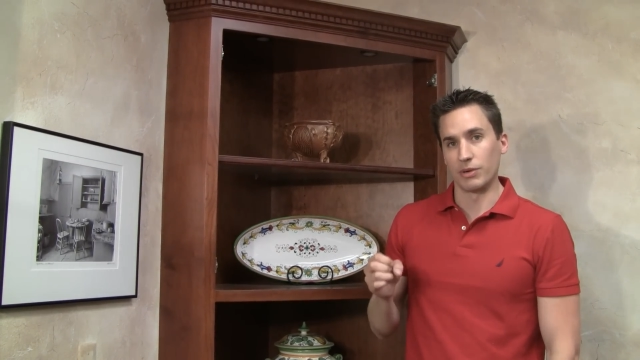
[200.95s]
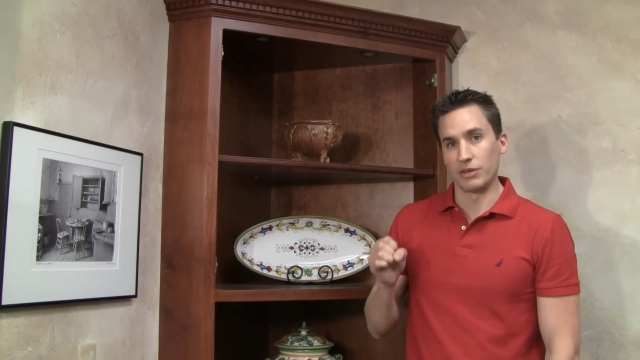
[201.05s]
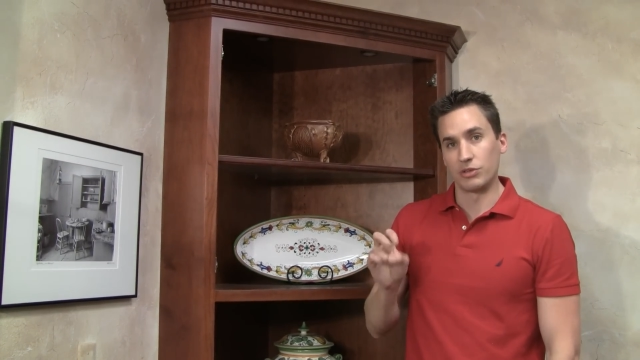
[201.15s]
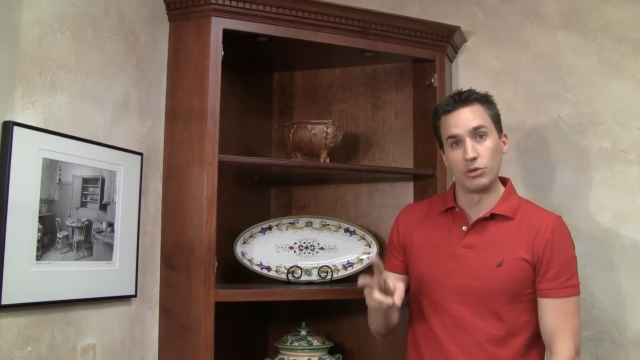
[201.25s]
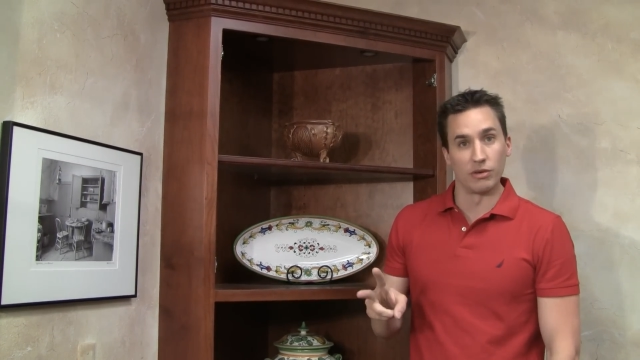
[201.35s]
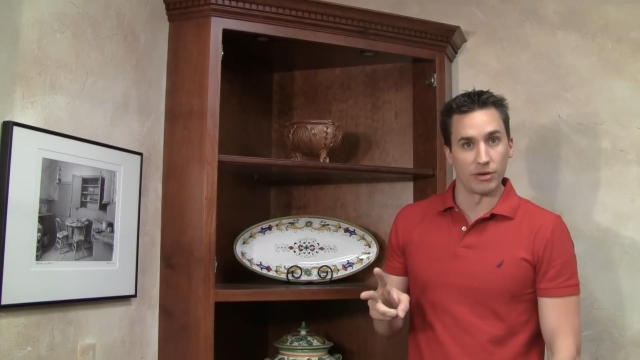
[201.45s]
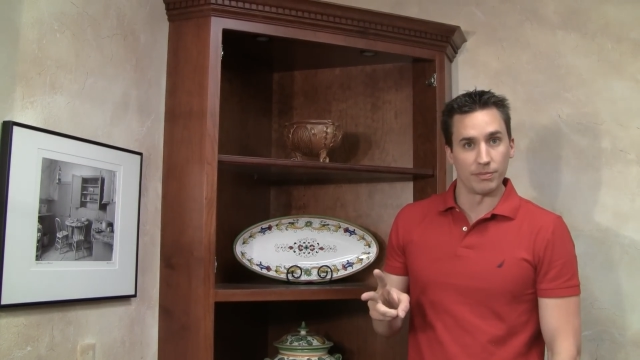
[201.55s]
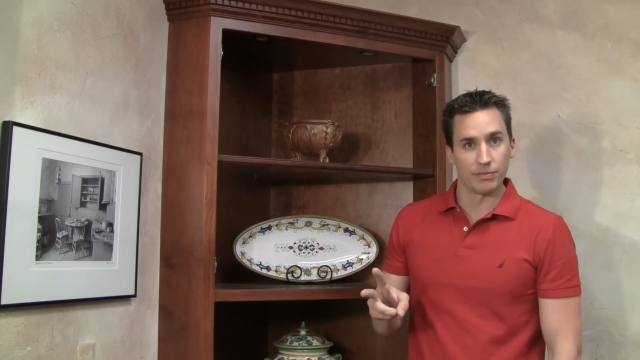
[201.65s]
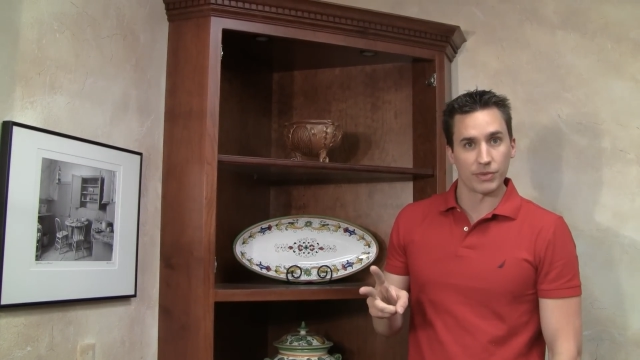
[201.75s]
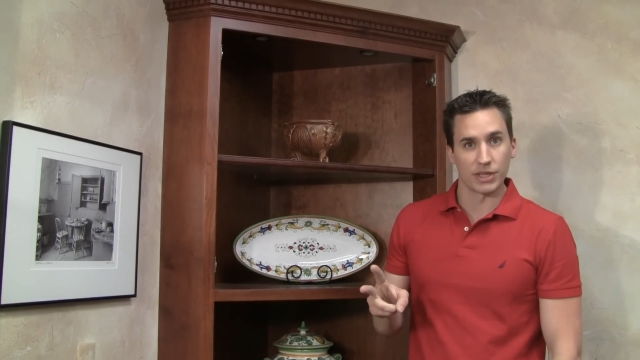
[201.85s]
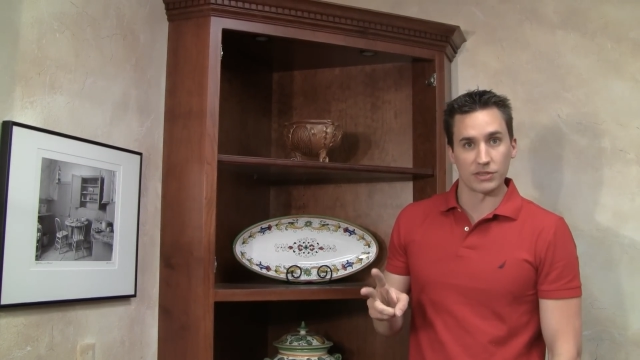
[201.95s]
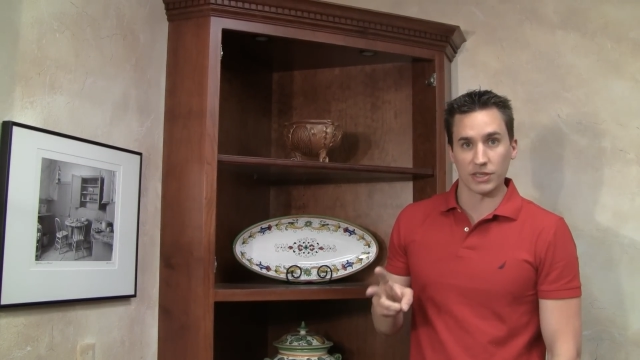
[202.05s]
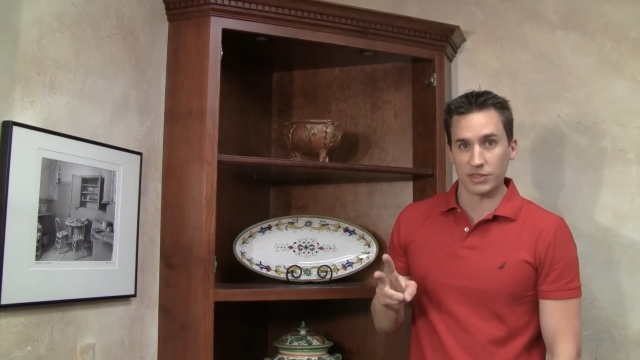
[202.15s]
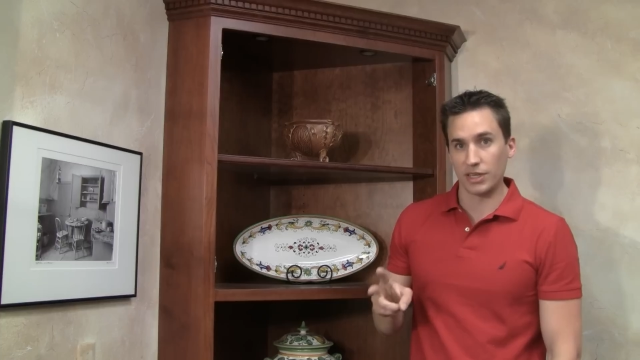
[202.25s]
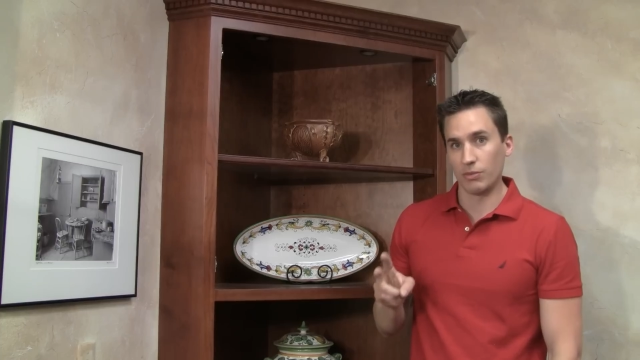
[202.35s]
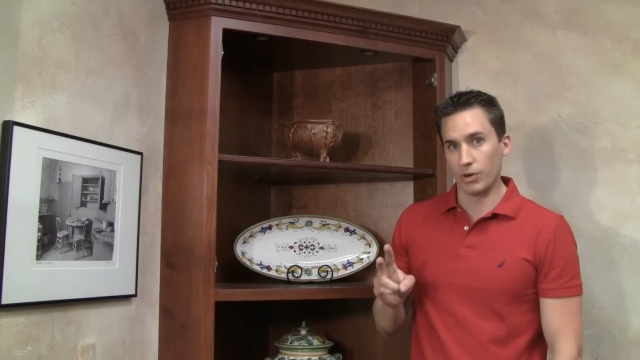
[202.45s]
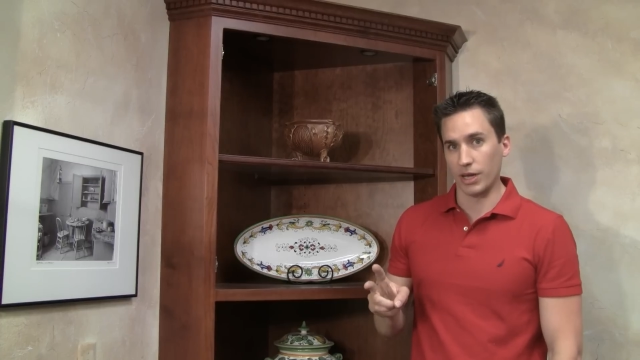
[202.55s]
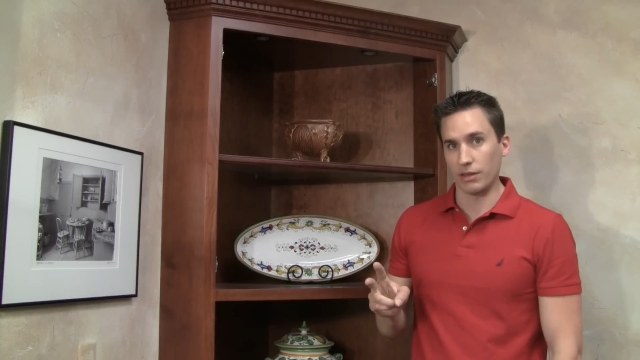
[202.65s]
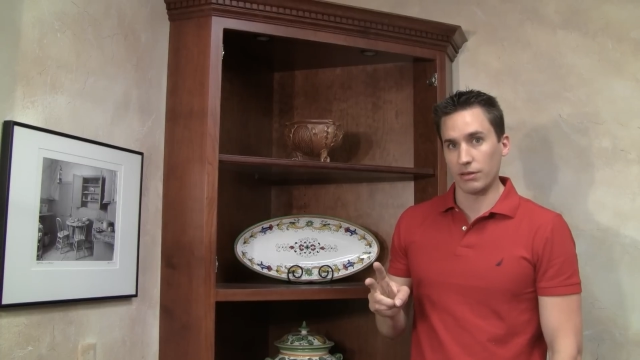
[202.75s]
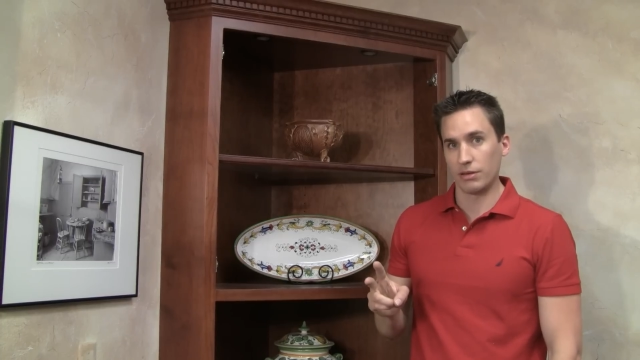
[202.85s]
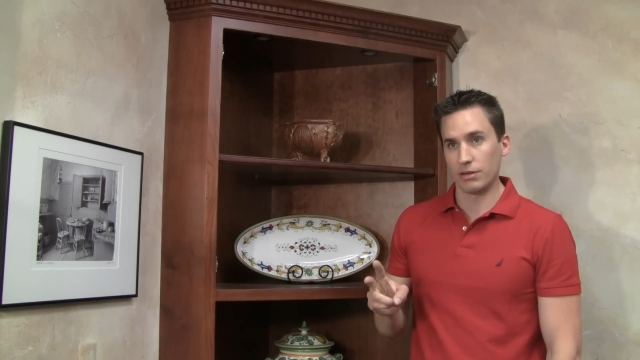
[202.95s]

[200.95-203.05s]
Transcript: We need 2 of them, 16 1/8.